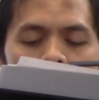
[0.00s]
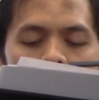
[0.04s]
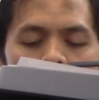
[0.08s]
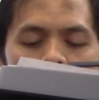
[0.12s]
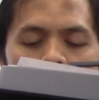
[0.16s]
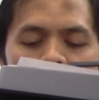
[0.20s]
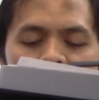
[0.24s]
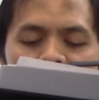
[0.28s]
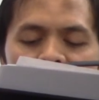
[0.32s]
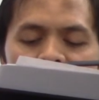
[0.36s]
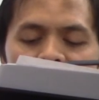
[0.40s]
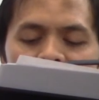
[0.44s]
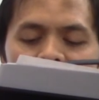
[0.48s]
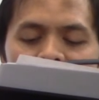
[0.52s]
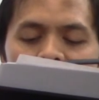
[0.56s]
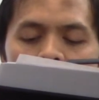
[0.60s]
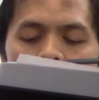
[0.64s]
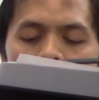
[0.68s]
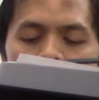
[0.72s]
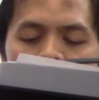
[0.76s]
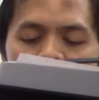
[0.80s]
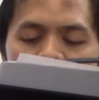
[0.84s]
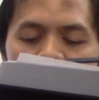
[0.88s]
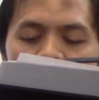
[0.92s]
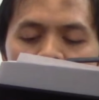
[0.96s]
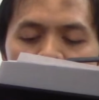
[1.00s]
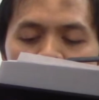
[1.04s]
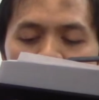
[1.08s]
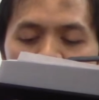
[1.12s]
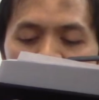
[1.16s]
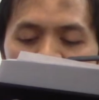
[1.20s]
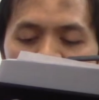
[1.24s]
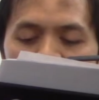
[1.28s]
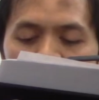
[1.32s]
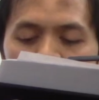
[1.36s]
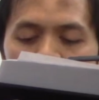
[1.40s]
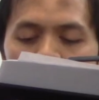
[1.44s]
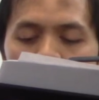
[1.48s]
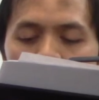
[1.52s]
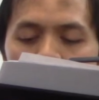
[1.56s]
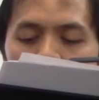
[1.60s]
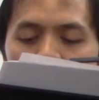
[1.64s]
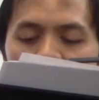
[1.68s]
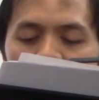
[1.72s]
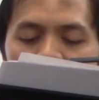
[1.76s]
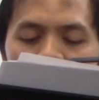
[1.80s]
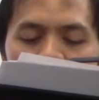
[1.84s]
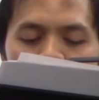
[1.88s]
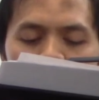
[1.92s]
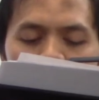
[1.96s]
Oftentimes, they fail,
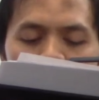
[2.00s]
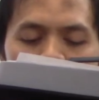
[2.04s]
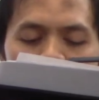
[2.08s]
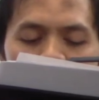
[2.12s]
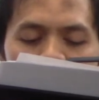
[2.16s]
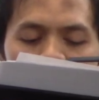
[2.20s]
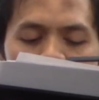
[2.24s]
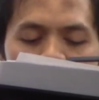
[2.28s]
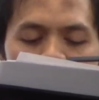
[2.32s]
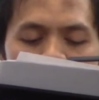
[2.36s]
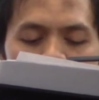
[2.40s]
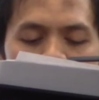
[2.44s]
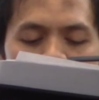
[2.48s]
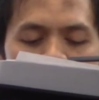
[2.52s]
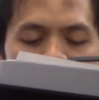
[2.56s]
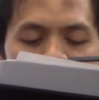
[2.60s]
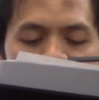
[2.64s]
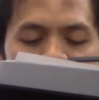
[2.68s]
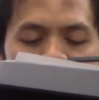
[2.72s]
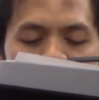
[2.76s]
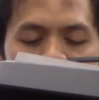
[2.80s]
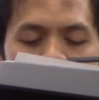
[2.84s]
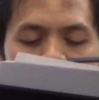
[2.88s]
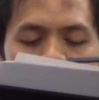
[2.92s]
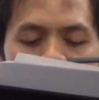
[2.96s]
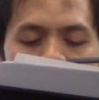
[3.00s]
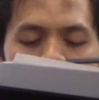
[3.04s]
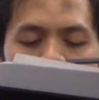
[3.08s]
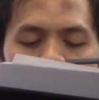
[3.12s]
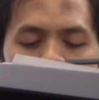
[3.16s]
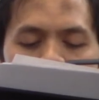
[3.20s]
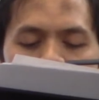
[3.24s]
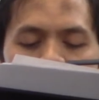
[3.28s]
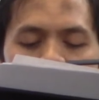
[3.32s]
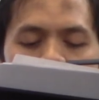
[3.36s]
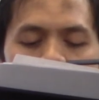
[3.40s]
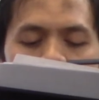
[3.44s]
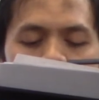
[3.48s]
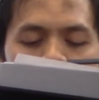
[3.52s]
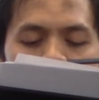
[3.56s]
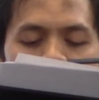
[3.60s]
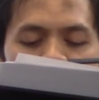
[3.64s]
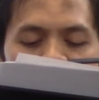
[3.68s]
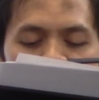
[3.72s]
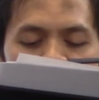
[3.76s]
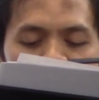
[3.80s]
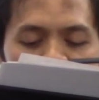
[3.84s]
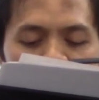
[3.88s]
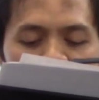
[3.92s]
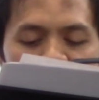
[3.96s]
but they don't surrender and
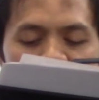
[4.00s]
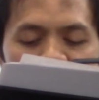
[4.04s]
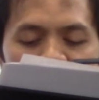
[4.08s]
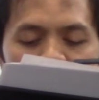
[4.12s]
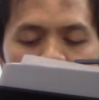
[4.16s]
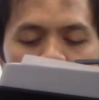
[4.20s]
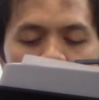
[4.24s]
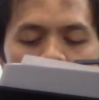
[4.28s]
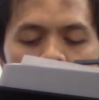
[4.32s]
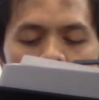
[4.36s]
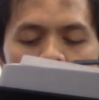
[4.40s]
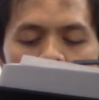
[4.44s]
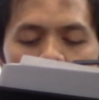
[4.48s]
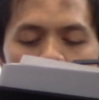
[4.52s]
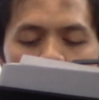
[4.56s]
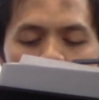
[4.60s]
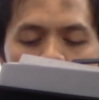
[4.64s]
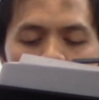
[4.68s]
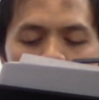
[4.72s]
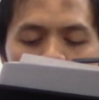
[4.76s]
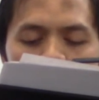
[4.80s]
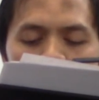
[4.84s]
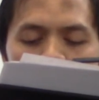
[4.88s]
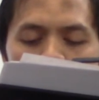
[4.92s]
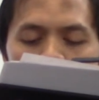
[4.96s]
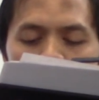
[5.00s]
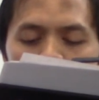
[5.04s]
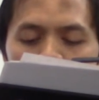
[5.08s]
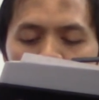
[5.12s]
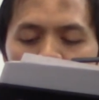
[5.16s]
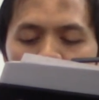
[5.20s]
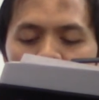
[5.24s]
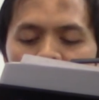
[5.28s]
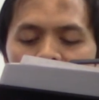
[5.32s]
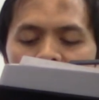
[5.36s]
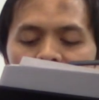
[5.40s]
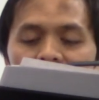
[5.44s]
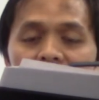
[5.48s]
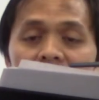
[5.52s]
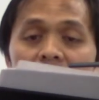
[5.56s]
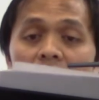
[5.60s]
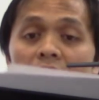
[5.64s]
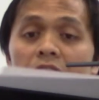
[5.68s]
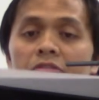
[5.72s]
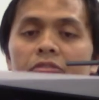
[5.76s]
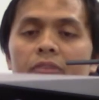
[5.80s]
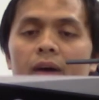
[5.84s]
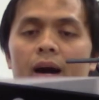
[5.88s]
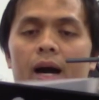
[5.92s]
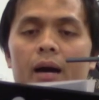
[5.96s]
admit defeat, nor do they
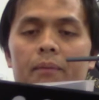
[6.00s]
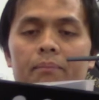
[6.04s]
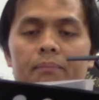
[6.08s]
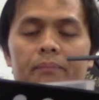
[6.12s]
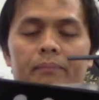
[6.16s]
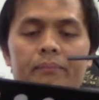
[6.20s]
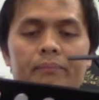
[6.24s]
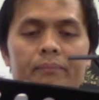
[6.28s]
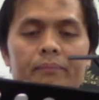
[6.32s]
give up.